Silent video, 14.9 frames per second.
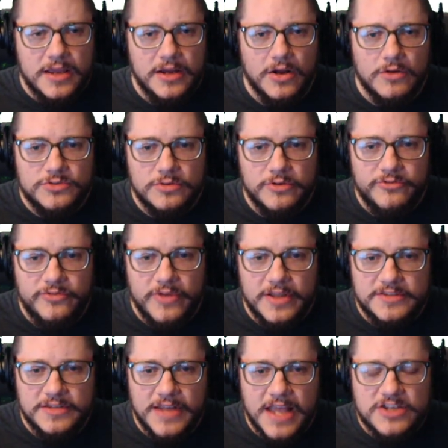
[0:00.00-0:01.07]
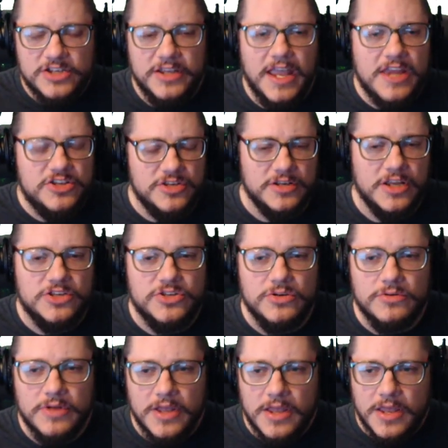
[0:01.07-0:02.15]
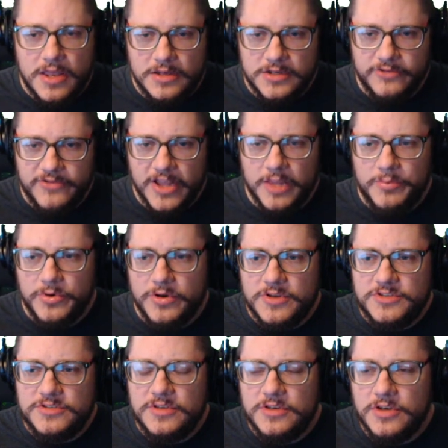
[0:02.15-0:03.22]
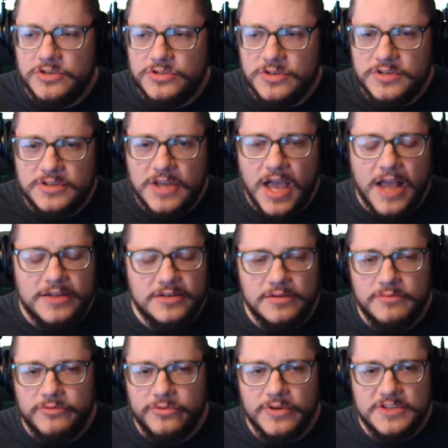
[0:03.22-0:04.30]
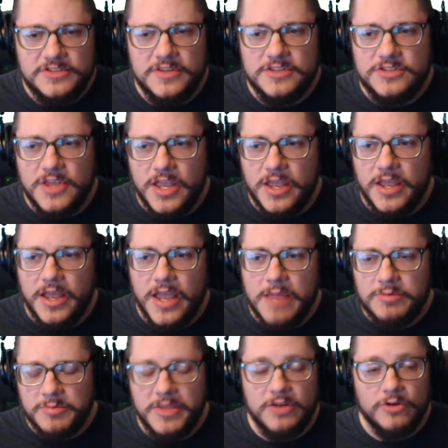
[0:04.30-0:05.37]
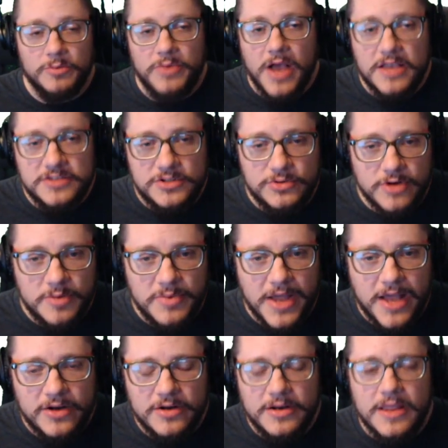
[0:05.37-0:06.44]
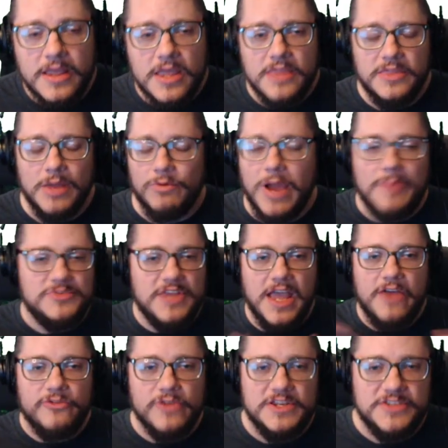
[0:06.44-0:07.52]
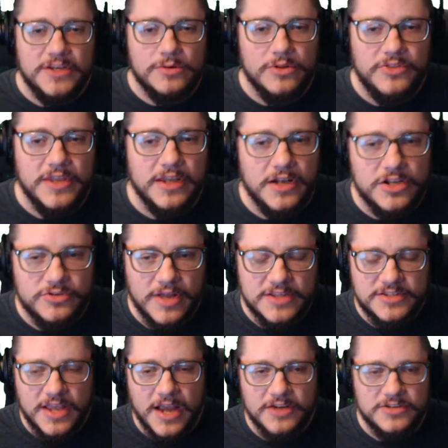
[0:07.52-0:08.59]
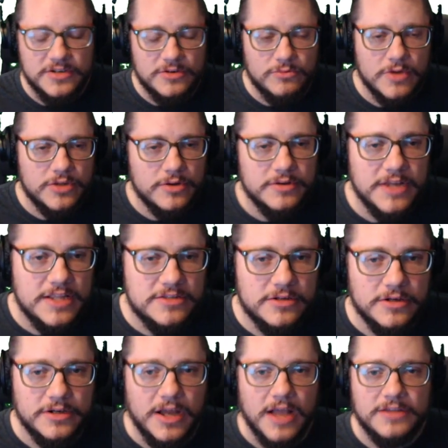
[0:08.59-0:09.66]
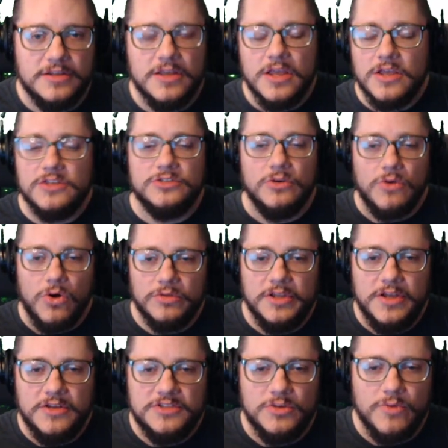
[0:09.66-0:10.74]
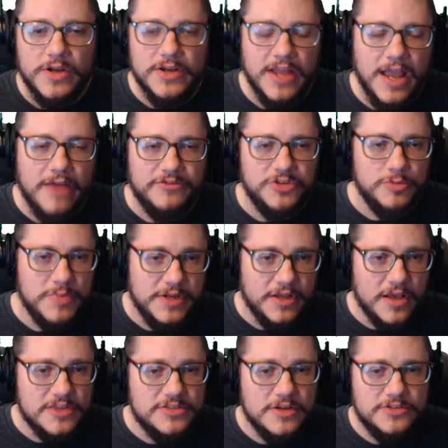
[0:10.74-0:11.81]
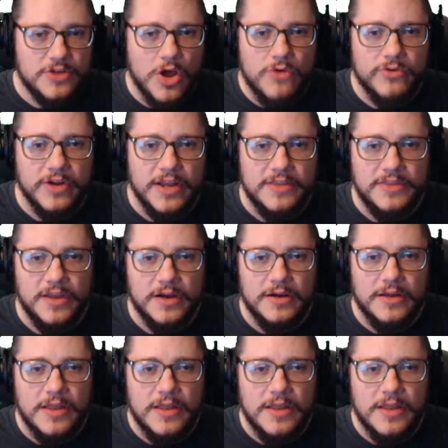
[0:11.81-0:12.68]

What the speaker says: sort of, it's an education issue. Developers should not, for instance, implement a repository pattern that wraps every single thing in a transaction, whether it needs it or not. So only use it when you have to, because there's overhead there.